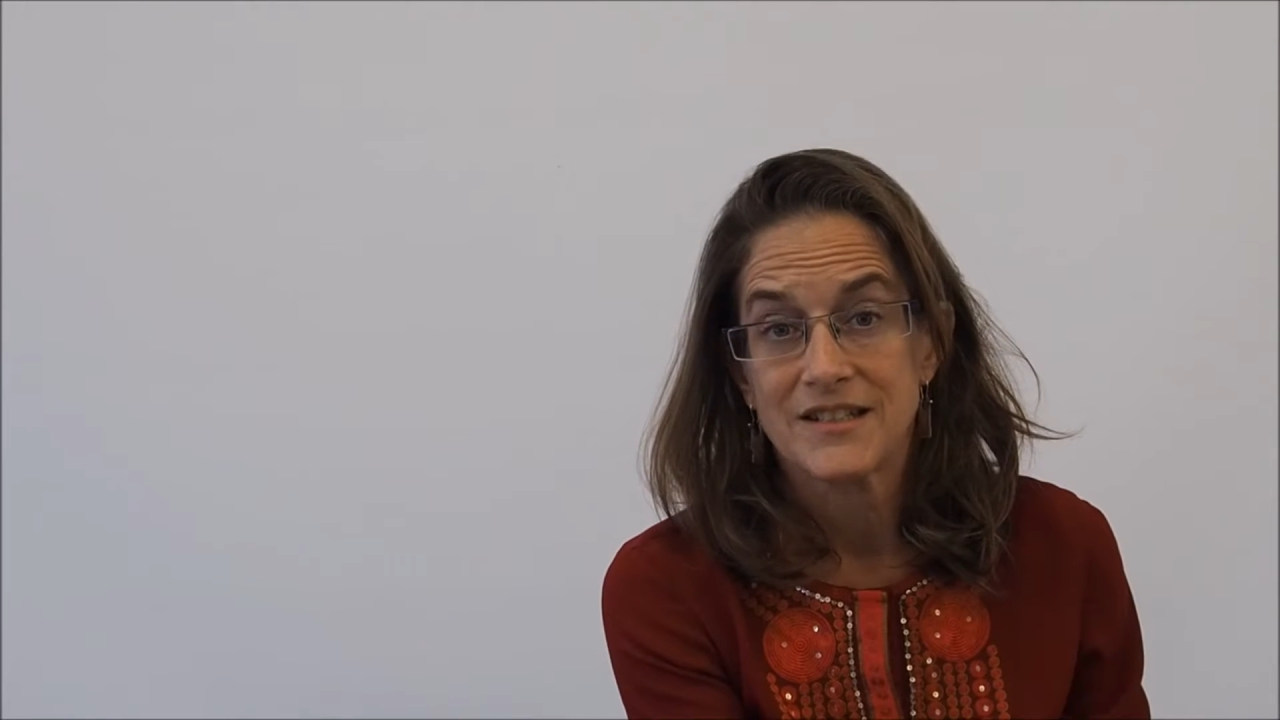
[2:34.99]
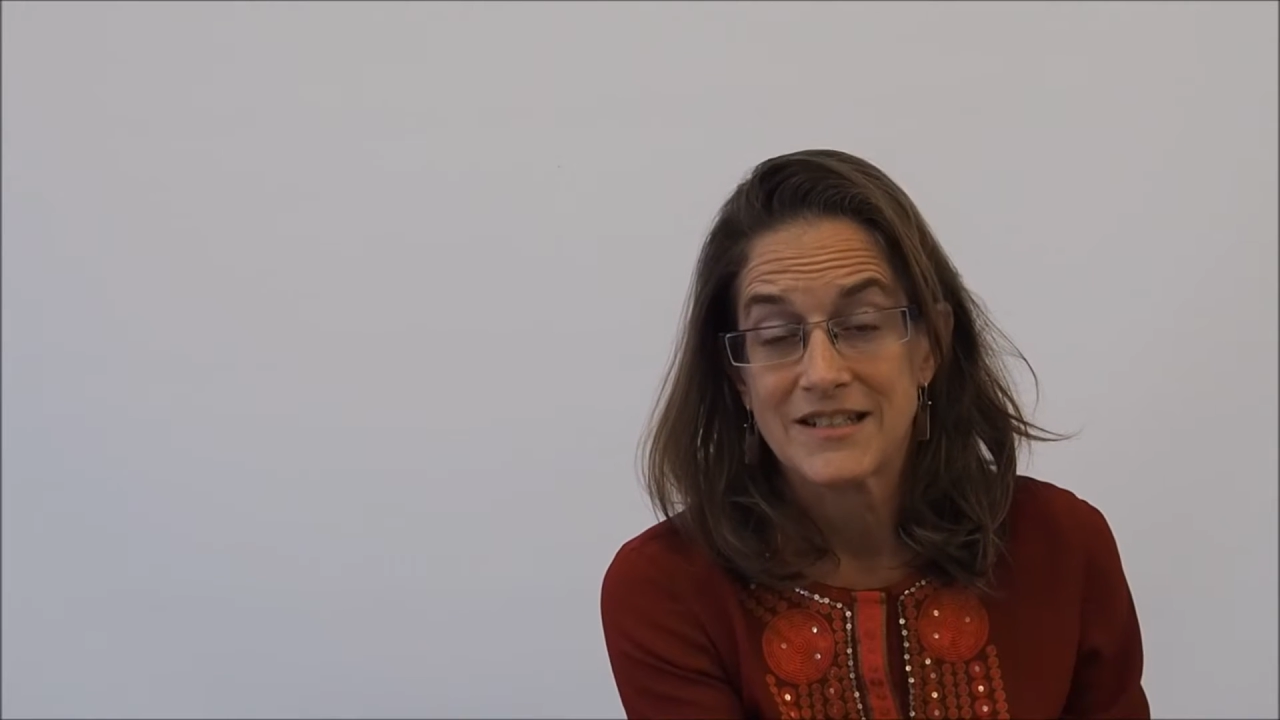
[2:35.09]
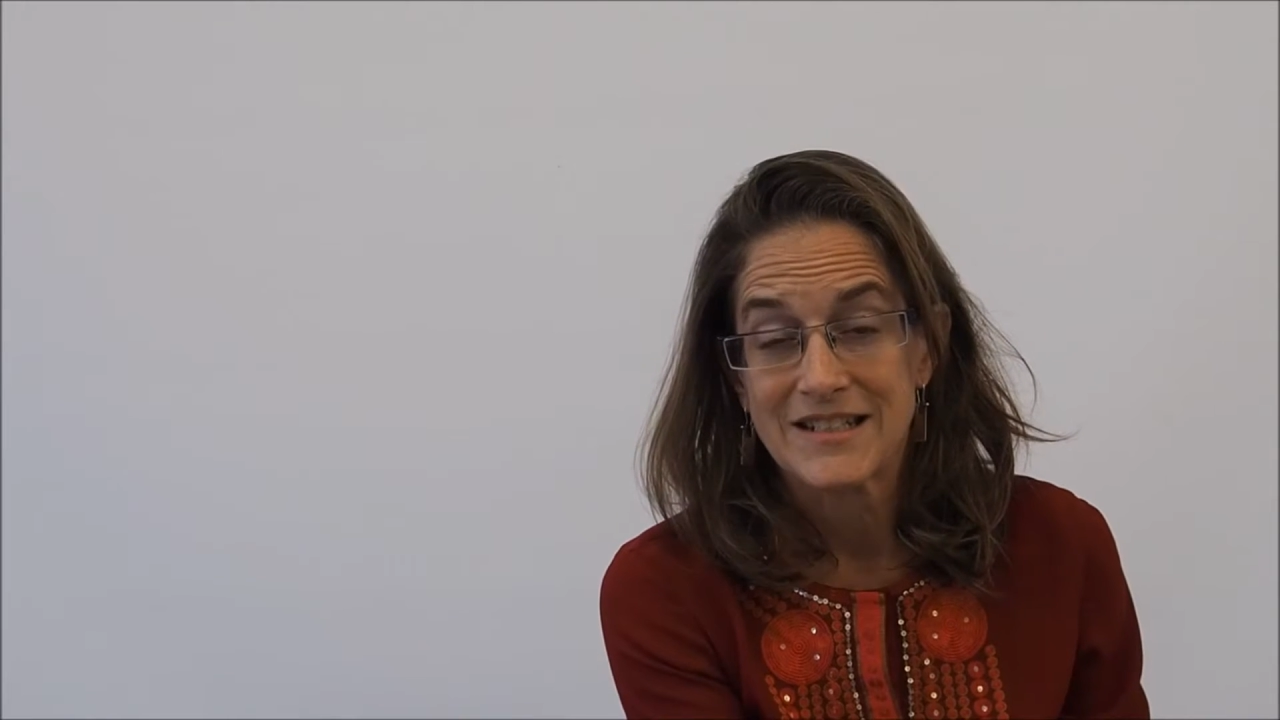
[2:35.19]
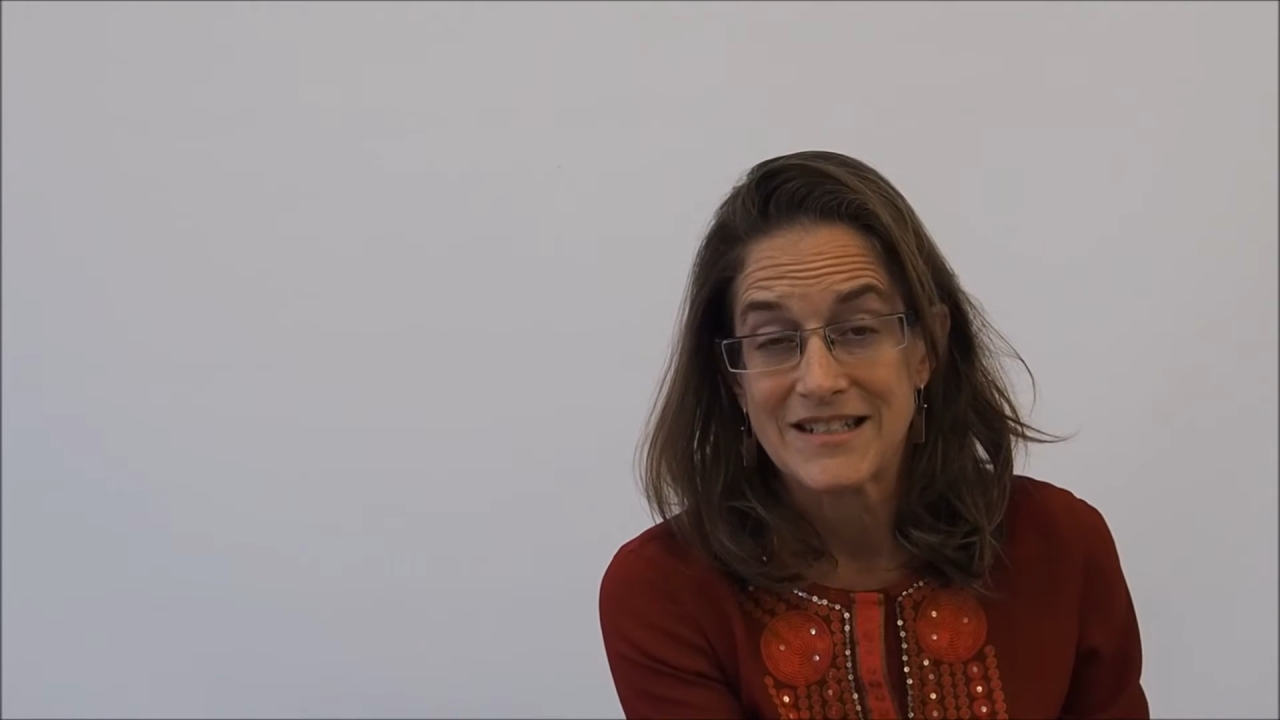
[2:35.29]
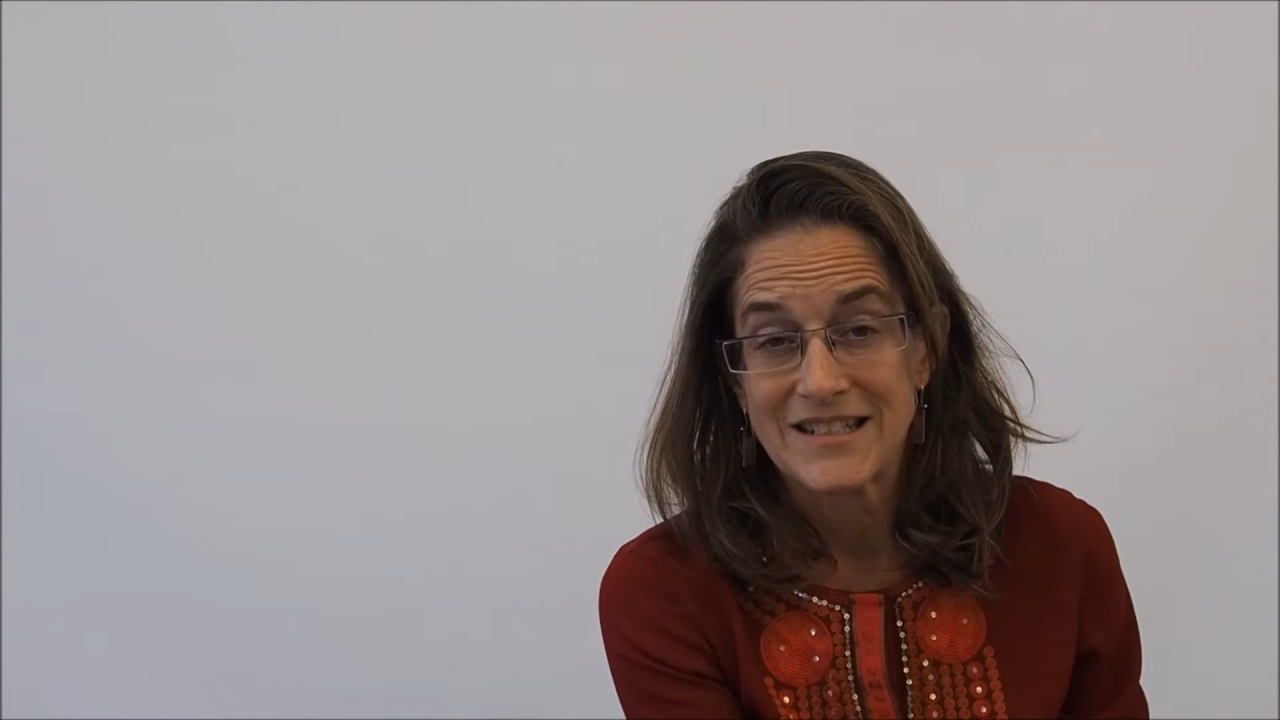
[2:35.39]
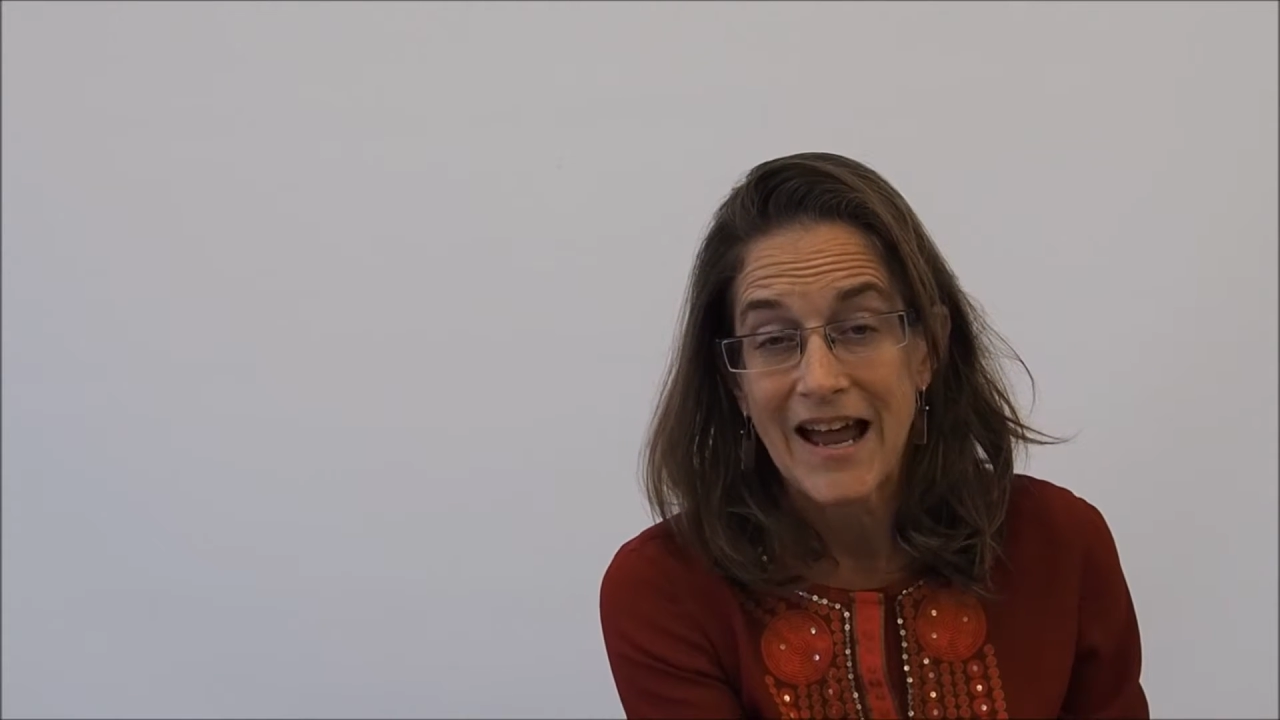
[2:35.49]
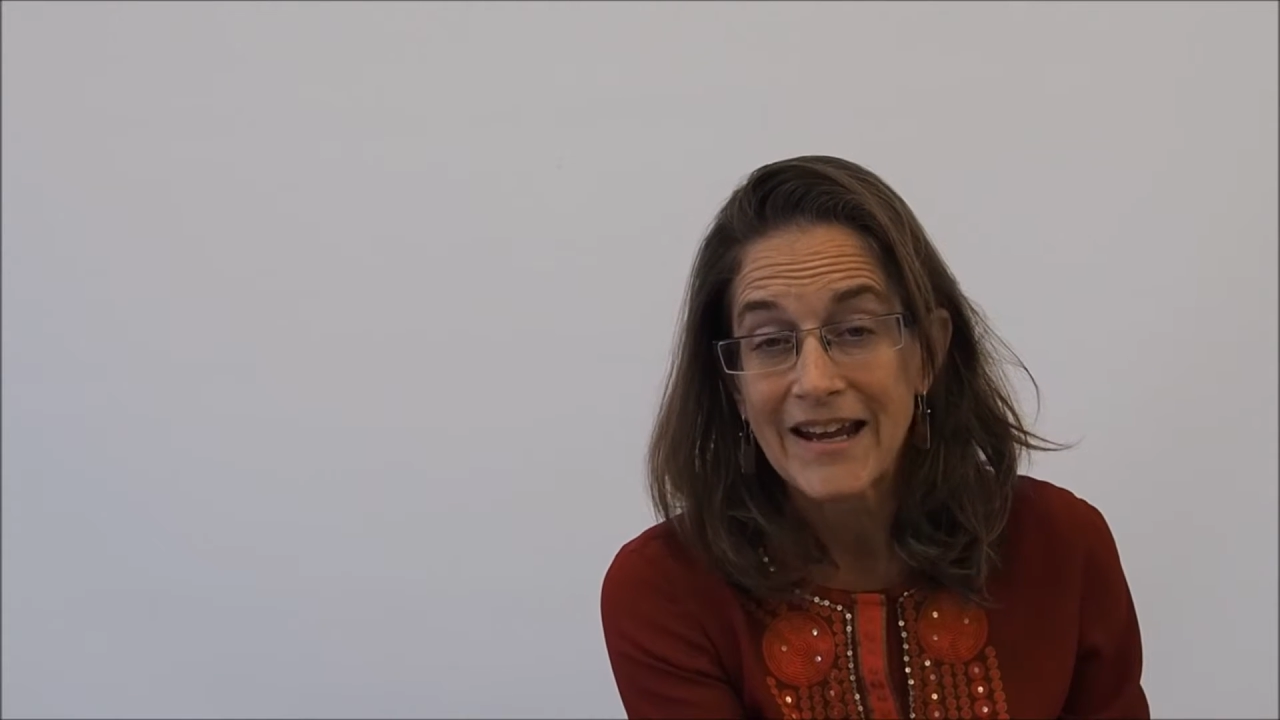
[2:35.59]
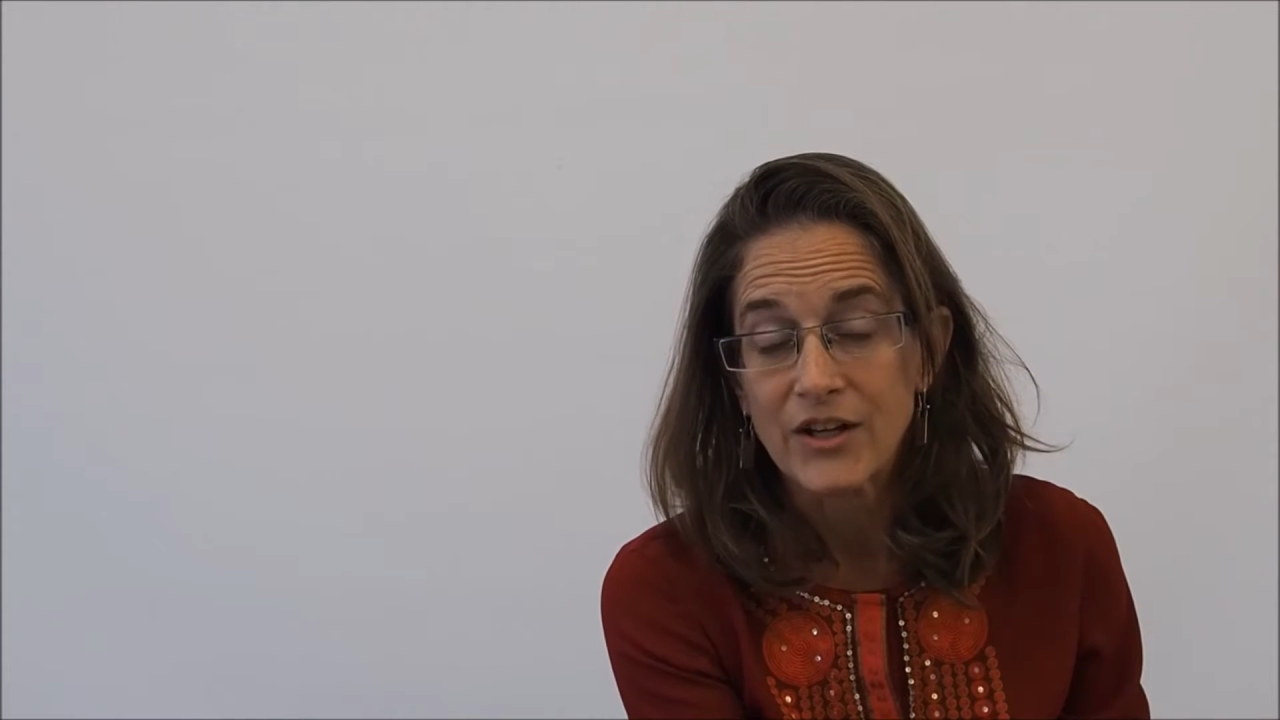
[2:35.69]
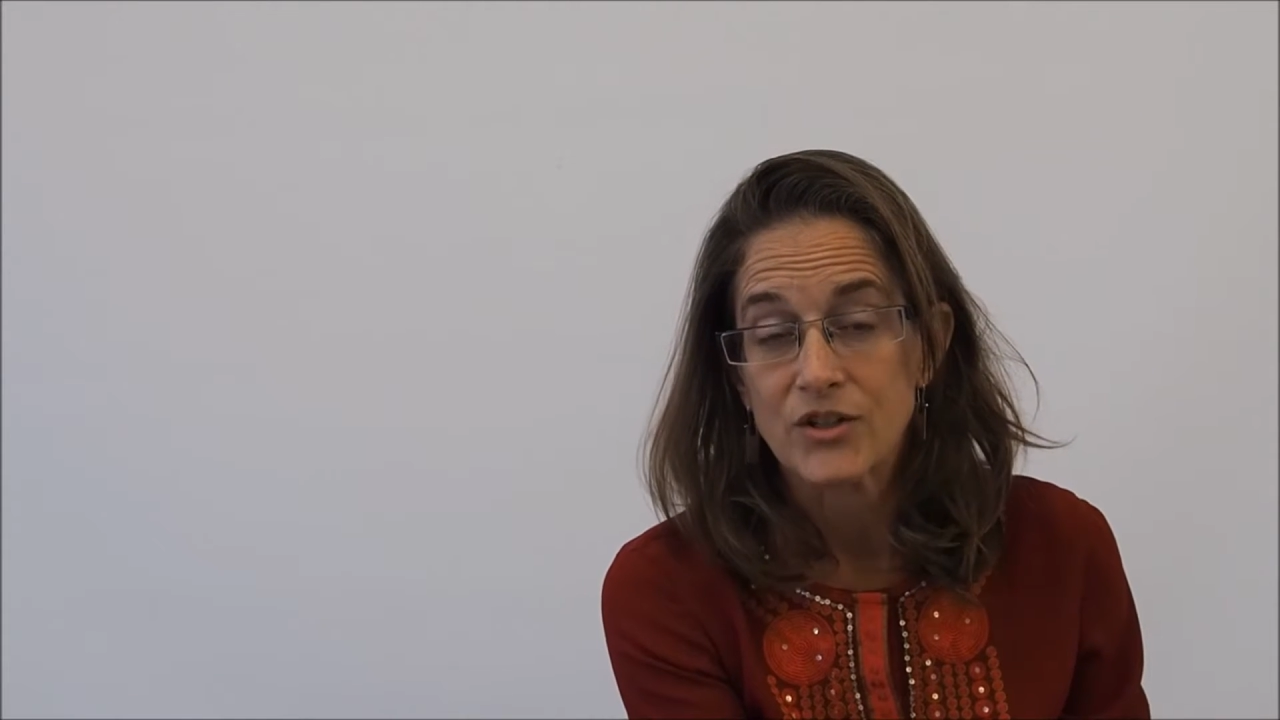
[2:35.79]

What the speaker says: designer